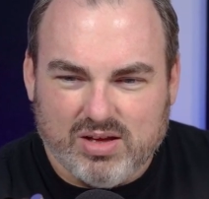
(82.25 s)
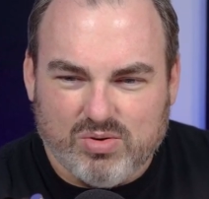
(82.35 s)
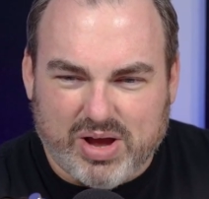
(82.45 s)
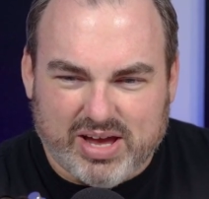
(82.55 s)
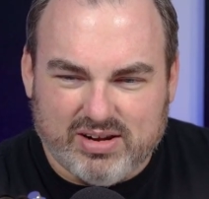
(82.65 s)

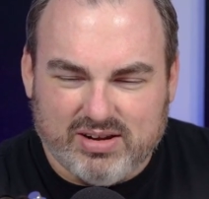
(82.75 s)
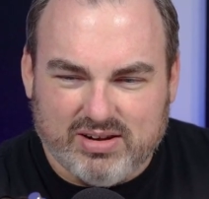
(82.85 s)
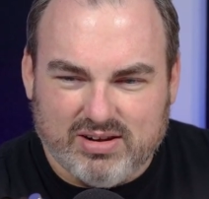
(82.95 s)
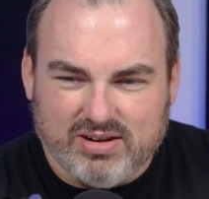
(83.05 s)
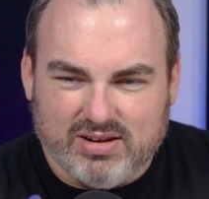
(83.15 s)
Wait,
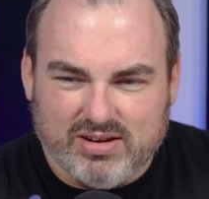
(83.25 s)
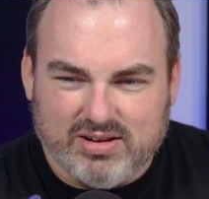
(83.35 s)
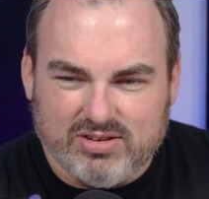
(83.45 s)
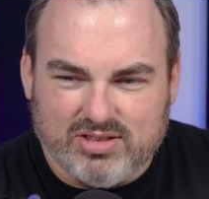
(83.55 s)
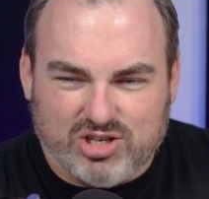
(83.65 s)

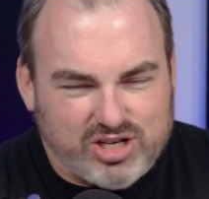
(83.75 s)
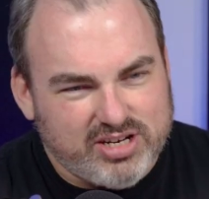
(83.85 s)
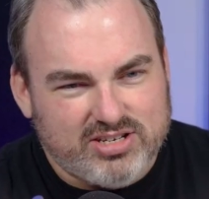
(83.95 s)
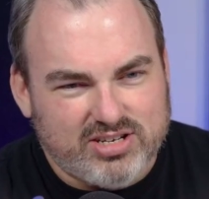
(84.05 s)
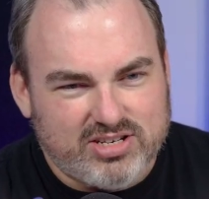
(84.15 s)
the
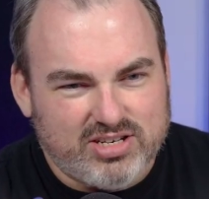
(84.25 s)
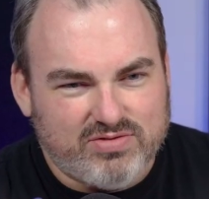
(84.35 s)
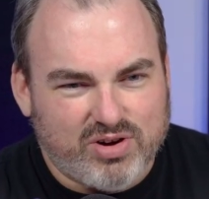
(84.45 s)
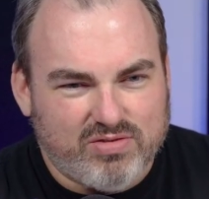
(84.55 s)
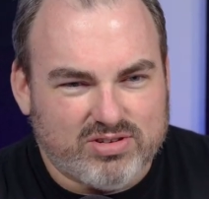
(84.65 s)
cheetah's into Steve
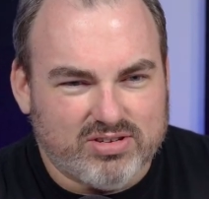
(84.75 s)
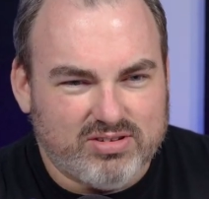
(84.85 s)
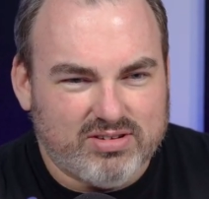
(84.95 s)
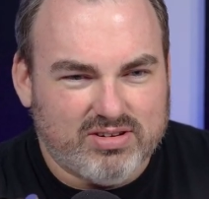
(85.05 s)
Trevor too?